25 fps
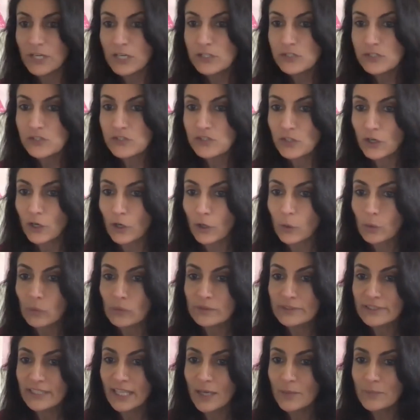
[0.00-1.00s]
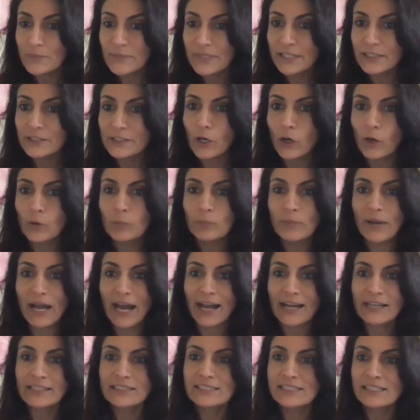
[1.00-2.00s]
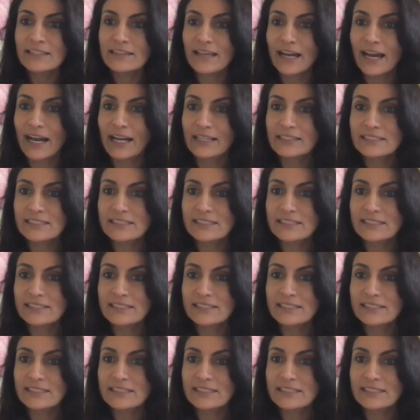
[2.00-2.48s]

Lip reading: So let me go back to that